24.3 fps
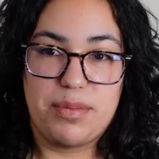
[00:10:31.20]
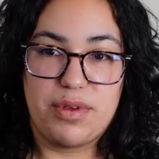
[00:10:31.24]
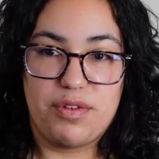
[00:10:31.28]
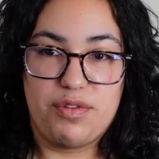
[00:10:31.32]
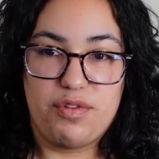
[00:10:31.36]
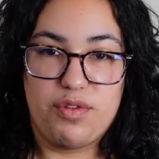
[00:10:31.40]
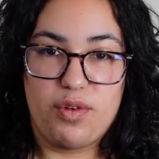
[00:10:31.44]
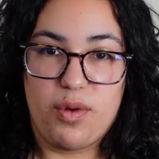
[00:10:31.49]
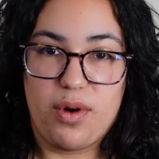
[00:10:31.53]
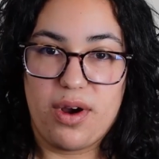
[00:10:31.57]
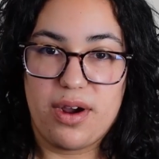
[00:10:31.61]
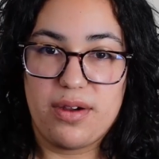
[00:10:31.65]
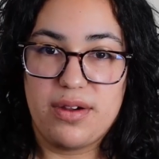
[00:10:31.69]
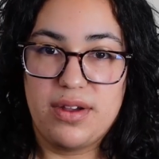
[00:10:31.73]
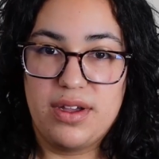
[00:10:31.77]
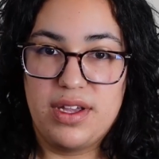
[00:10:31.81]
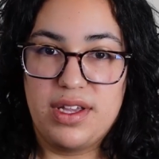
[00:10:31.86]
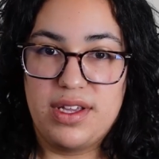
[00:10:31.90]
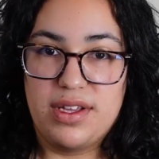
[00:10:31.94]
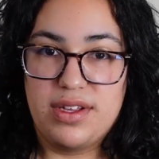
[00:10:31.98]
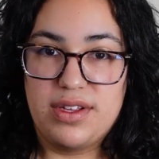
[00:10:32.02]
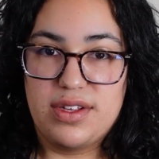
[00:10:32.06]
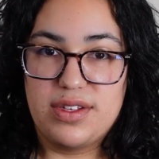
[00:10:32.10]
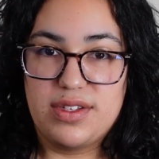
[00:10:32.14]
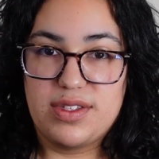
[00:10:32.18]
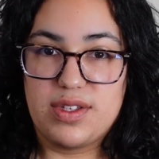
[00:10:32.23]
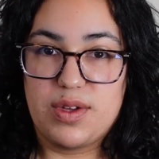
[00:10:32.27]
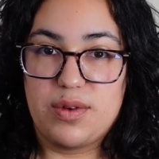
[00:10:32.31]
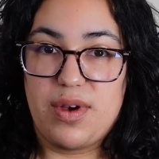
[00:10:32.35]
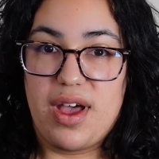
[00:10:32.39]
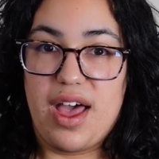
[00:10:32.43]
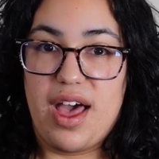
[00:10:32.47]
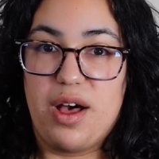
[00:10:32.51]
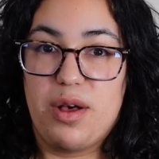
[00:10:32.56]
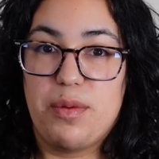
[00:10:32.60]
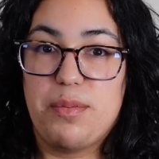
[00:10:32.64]
before. So
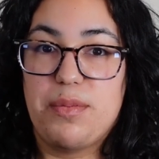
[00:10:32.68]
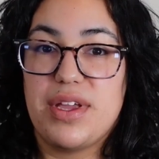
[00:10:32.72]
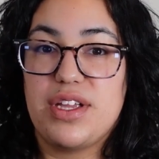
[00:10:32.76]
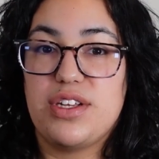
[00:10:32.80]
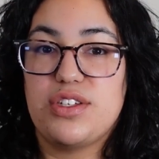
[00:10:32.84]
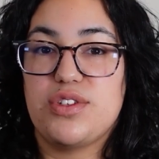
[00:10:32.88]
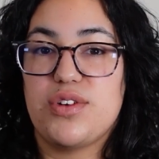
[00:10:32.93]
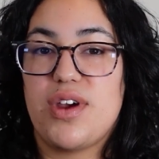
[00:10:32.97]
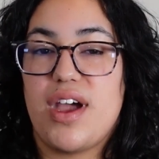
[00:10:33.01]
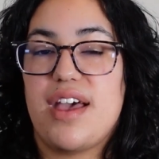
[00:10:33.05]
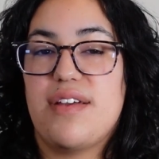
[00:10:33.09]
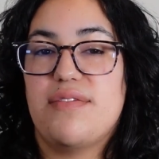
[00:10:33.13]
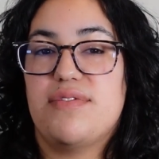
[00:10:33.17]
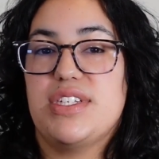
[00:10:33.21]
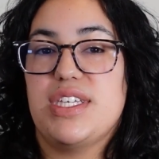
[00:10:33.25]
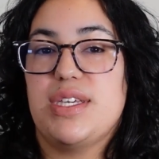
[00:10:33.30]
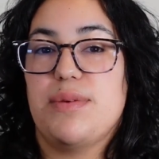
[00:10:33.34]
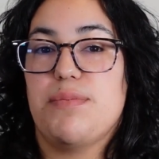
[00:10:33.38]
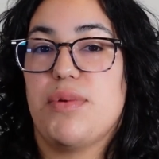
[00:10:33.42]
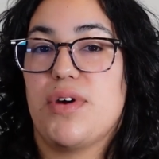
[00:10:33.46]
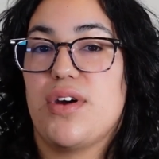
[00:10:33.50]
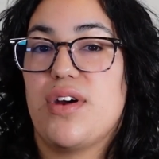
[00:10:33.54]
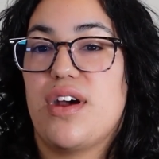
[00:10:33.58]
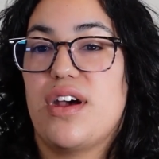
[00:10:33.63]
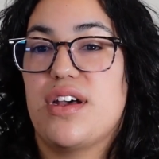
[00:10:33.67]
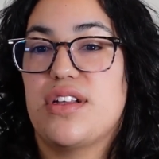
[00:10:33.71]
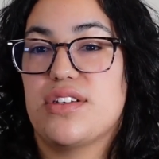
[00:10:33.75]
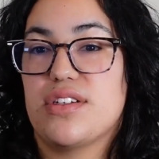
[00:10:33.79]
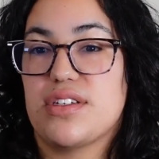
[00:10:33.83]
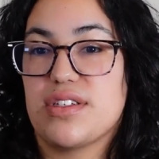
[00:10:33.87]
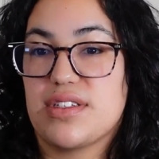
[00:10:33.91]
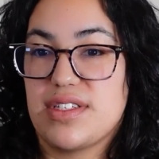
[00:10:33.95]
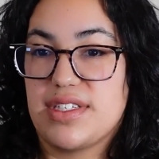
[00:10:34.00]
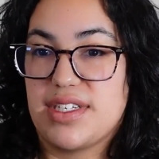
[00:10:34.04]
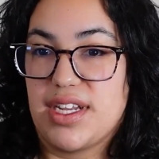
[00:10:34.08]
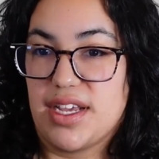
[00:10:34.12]
helping drive deeper
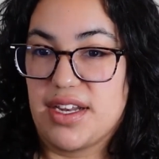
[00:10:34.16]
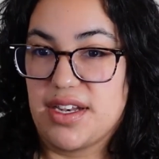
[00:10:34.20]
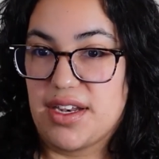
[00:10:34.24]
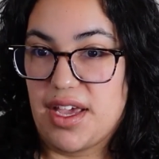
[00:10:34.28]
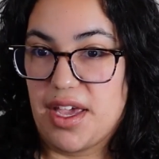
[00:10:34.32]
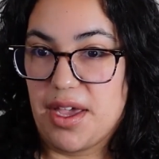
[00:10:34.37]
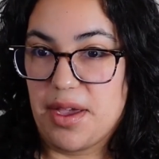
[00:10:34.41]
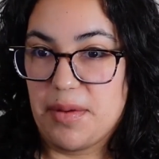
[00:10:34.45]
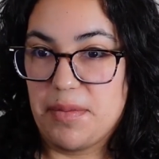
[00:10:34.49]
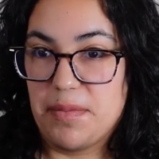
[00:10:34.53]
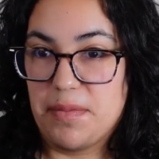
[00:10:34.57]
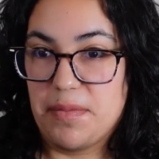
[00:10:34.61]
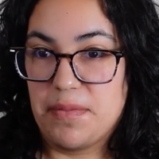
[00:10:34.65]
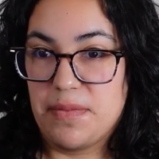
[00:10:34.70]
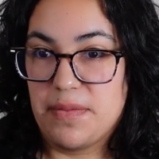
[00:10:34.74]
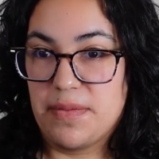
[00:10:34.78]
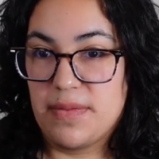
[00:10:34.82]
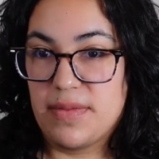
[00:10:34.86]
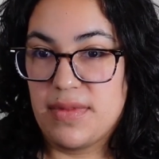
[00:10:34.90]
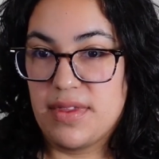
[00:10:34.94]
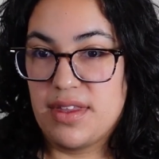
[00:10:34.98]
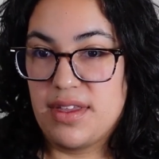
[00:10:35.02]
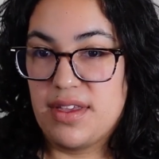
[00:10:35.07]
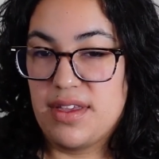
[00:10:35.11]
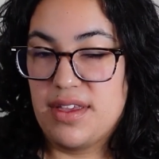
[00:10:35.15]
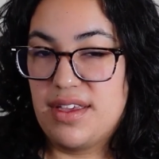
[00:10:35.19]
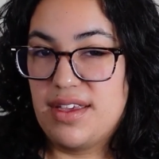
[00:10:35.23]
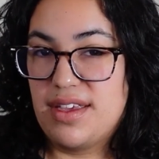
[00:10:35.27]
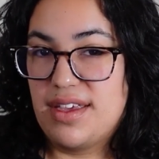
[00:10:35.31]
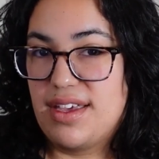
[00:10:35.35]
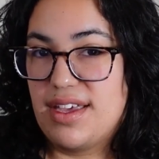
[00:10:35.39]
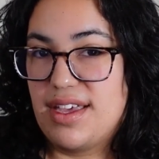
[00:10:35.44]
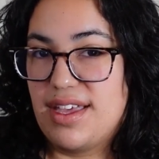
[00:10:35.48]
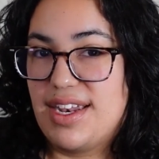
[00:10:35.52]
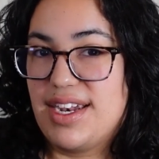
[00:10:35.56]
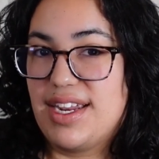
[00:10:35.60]
understanding.
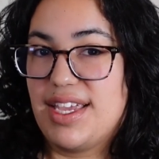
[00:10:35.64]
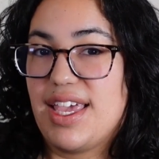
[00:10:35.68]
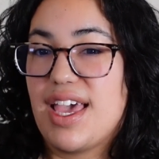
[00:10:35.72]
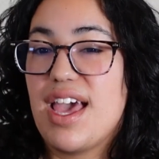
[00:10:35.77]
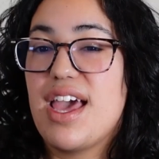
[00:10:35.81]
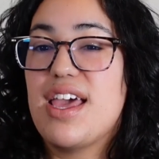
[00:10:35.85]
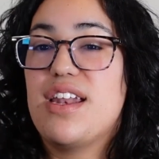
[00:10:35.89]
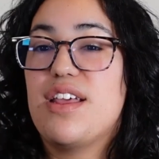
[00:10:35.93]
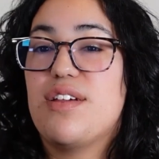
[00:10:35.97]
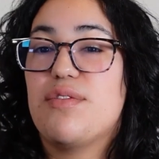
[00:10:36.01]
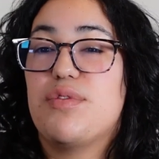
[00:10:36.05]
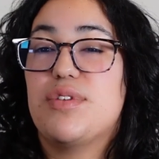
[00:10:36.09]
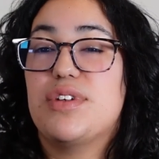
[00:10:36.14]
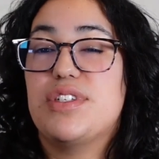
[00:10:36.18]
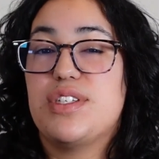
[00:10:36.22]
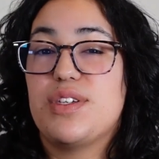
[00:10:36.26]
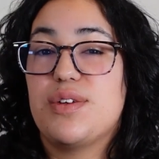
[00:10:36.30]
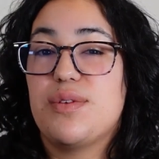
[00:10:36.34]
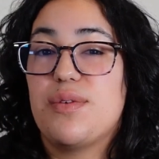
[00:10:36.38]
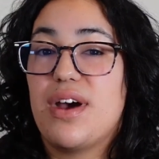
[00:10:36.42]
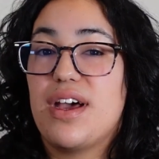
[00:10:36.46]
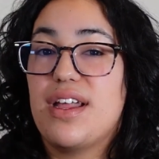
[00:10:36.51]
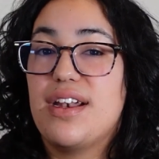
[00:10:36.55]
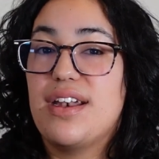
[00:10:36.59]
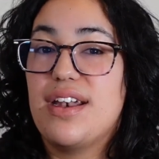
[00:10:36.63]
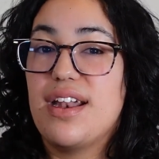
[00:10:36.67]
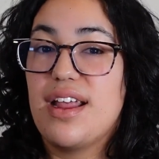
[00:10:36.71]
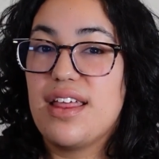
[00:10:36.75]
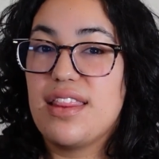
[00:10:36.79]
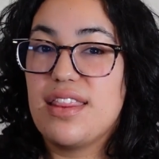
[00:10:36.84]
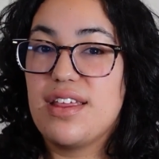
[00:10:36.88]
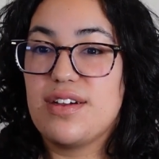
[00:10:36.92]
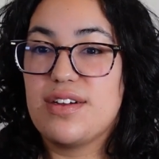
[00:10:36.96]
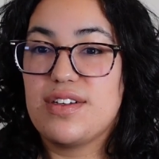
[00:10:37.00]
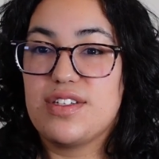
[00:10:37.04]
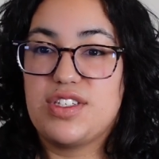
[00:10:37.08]
And again, if we do
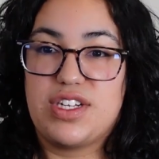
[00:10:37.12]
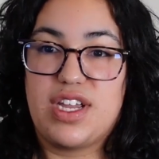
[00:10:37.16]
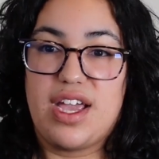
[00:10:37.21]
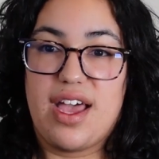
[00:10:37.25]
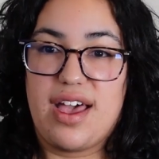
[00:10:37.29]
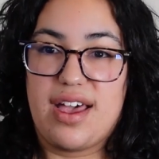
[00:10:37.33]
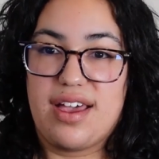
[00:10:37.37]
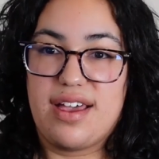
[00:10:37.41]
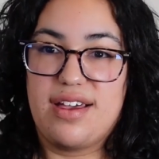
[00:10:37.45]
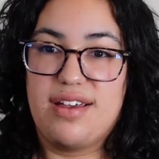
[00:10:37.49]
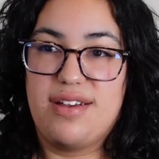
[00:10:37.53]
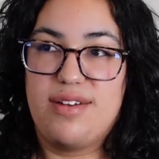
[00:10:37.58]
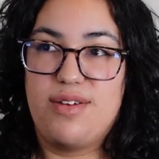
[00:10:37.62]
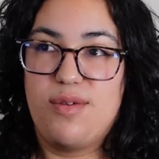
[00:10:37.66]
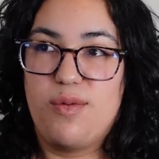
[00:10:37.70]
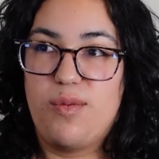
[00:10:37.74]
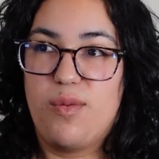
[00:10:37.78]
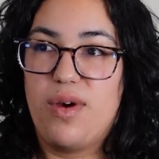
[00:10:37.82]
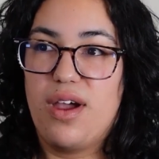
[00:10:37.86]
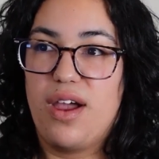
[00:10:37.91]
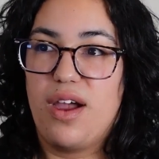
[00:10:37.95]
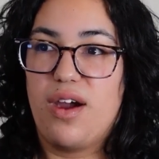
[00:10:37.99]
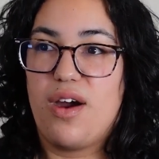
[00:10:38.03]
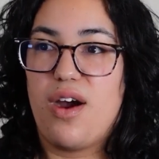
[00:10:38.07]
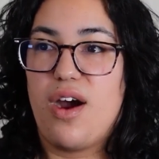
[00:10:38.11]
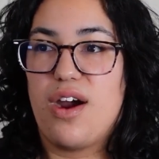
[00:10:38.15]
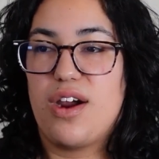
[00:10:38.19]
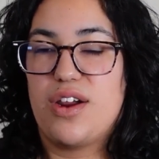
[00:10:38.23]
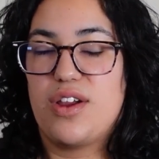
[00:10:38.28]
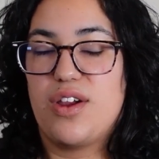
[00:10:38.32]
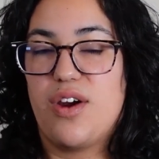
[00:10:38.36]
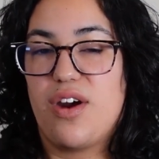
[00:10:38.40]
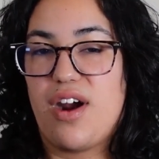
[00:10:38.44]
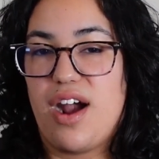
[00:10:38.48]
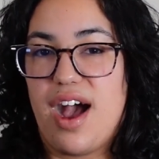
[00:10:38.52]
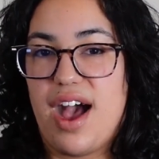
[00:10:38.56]
another check, where are
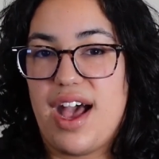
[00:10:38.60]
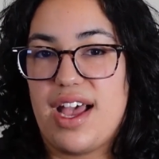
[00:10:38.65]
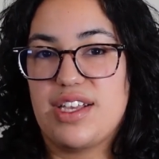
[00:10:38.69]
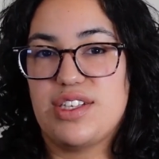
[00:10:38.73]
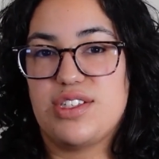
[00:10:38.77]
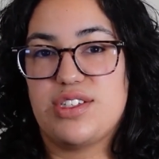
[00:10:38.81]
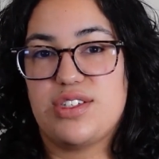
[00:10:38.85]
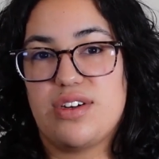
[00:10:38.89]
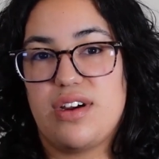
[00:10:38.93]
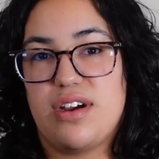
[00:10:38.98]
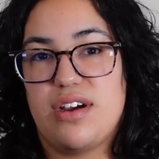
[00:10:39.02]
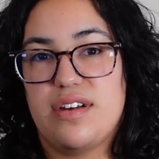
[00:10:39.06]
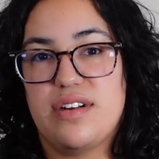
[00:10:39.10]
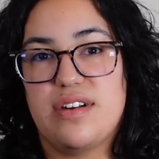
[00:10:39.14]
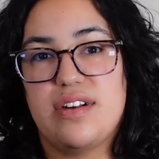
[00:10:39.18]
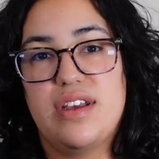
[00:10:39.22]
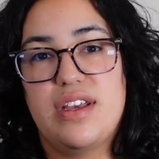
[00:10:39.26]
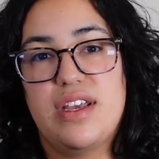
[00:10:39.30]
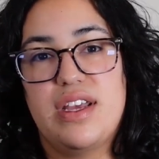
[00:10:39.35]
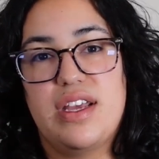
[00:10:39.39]
your eyes drawn?